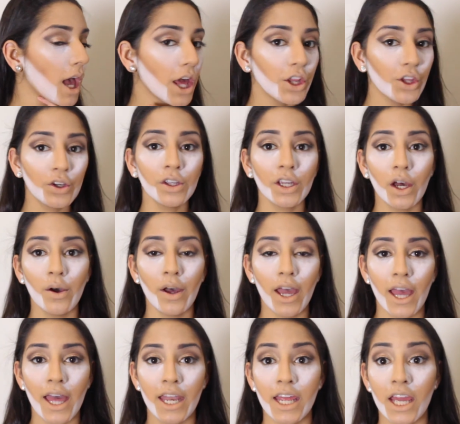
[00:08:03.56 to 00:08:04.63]
And you can go
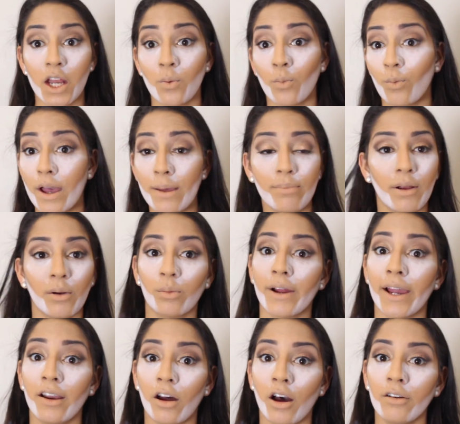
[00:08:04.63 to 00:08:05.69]
ahead and wipe it
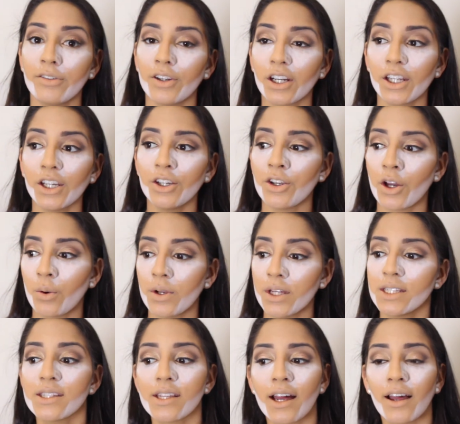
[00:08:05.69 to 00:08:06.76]
right off. You're going to
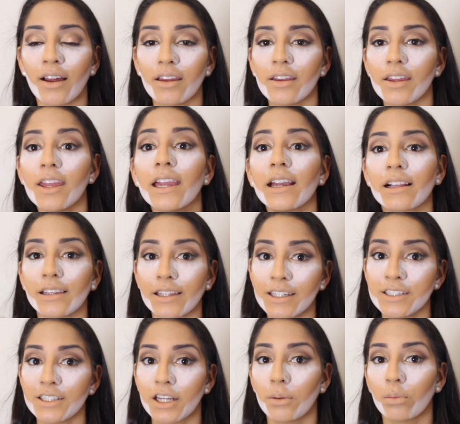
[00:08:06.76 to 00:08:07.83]
notice that it
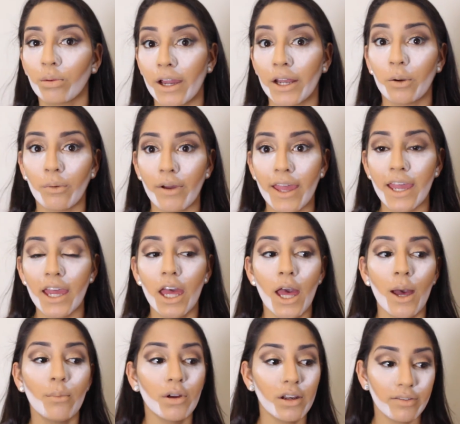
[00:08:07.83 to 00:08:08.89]
cleaned it up right away.
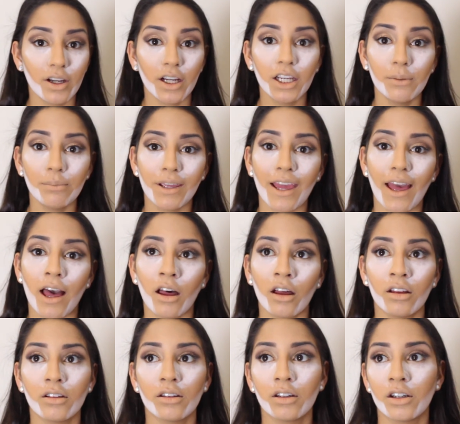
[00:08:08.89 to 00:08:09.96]
But if you're going to be
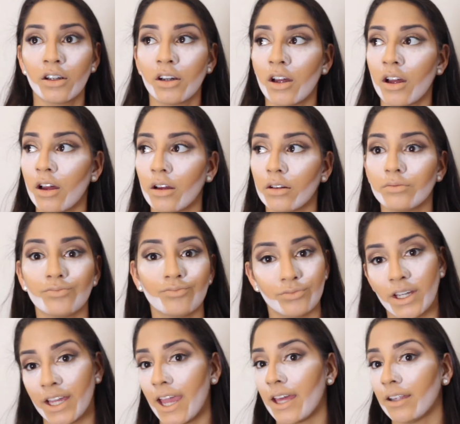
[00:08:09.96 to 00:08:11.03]
out,
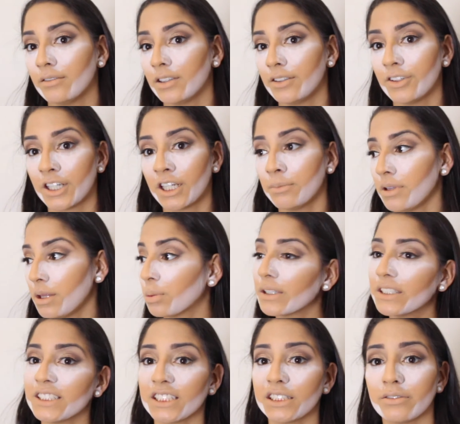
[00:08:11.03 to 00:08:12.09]
again, if you're going to be the
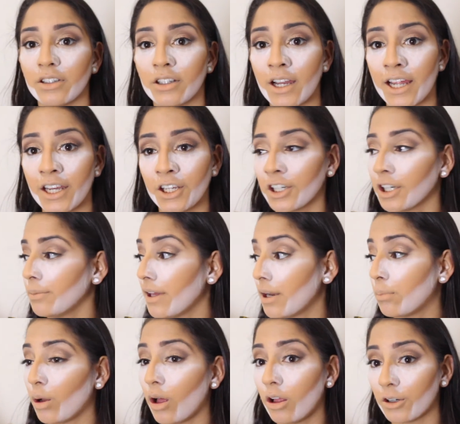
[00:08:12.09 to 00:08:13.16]
princess for the night and you're going to be at
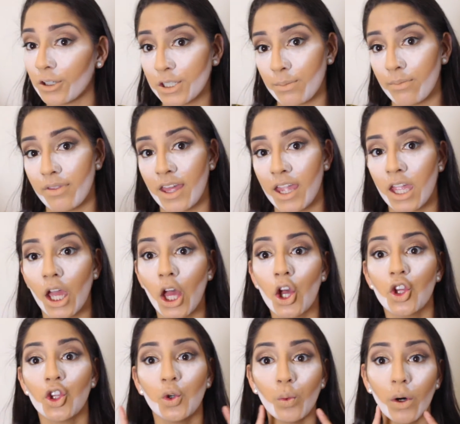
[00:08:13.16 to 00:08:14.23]
a ball or something,
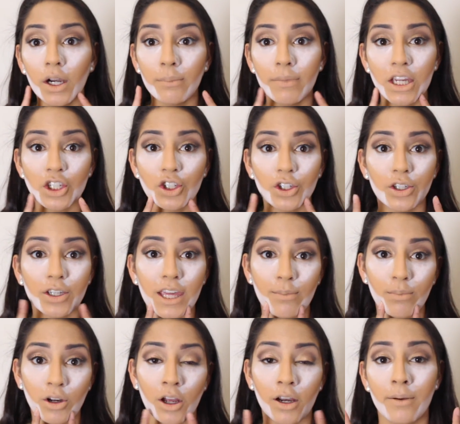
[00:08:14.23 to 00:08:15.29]
you want to make sure you
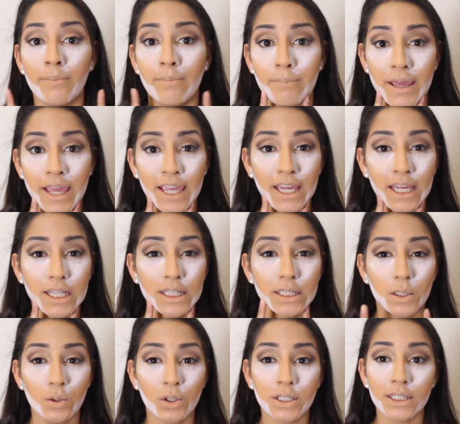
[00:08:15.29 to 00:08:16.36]
keep it on and bake it.
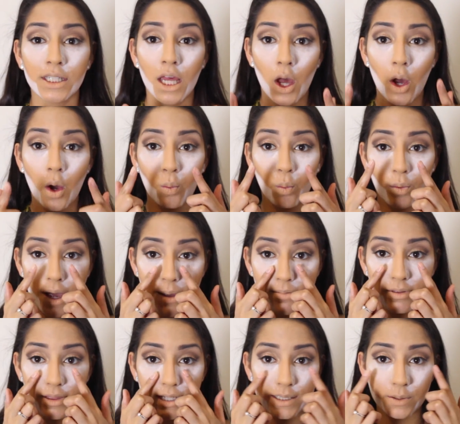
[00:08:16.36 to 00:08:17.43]
So just
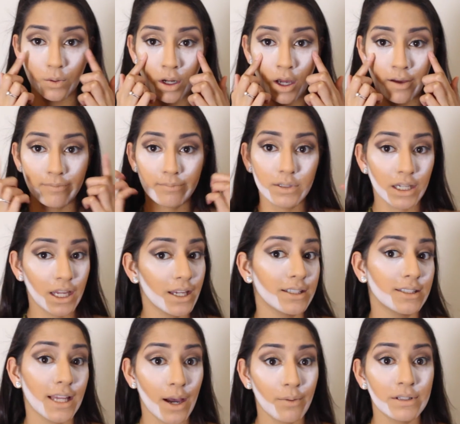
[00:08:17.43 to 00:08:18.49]
wipe this one off
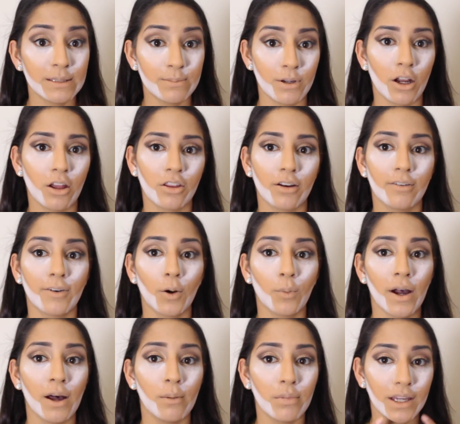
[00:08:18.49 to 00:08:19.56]
because that one's been on there for a
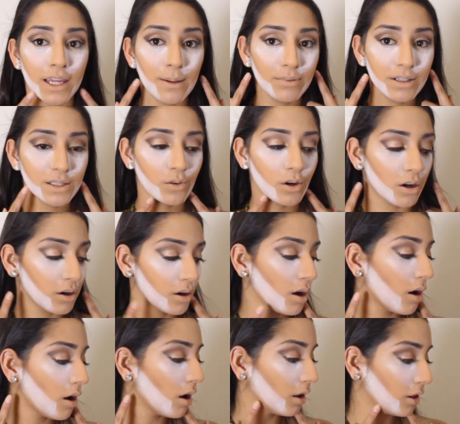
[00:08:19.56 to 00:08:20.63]
while, but keep this one on
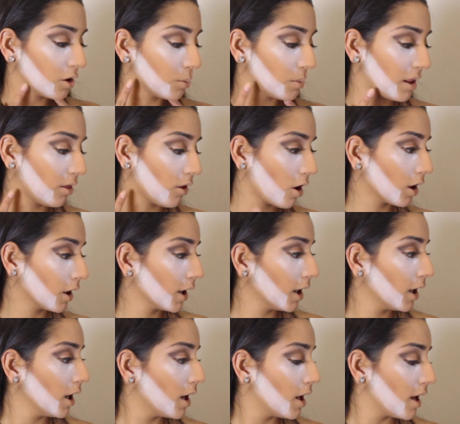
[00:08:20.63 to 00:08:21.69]
a little bit
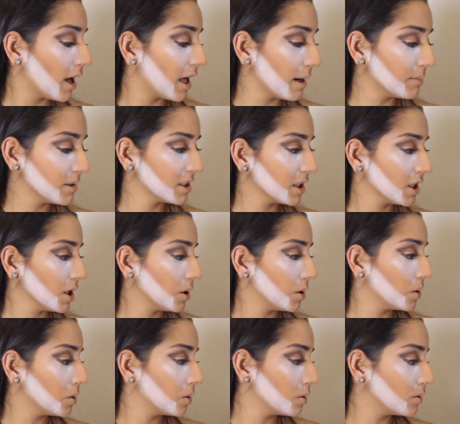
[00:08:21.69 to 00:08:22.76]
longer. And I'm just going
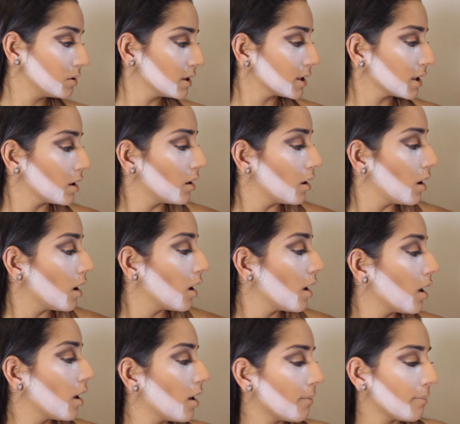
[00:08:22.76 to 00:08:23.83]
to use
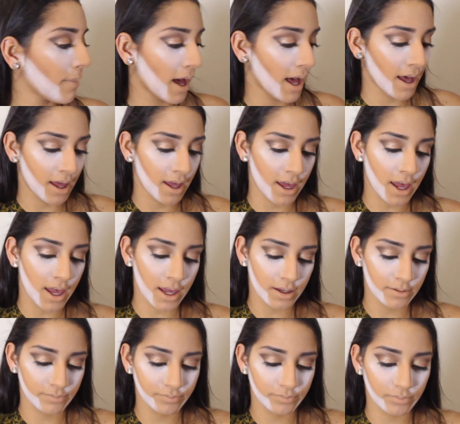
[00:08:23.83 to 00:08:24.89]

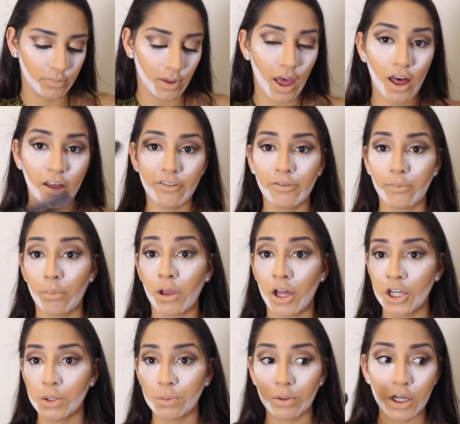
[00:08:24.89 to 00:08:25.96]
my e.l.f.
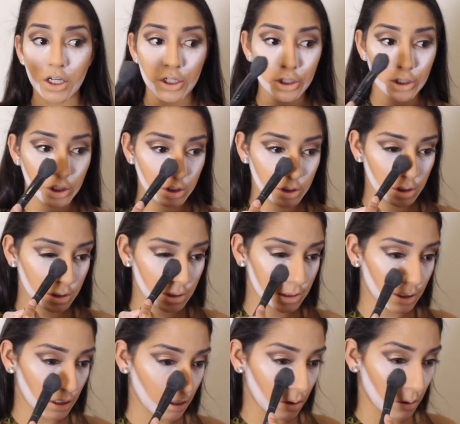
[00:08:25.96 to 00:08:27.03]
blush brush to
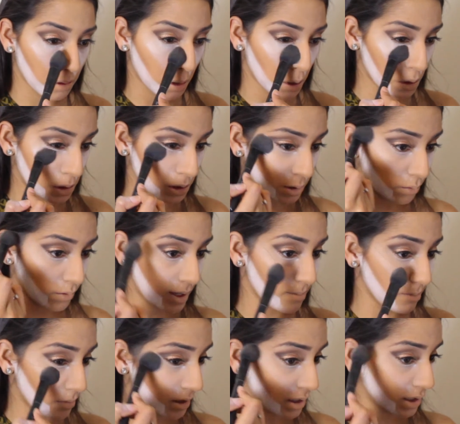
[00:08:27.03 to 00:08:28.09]
just
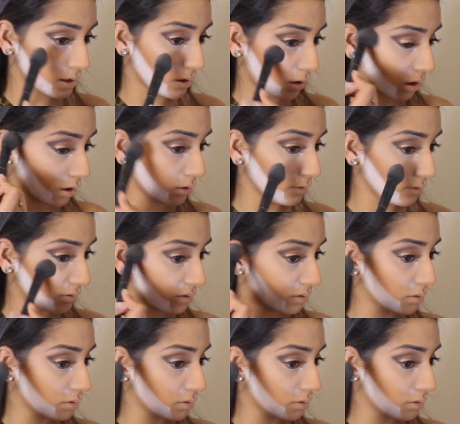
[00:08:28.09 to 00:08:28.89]
swipe this off.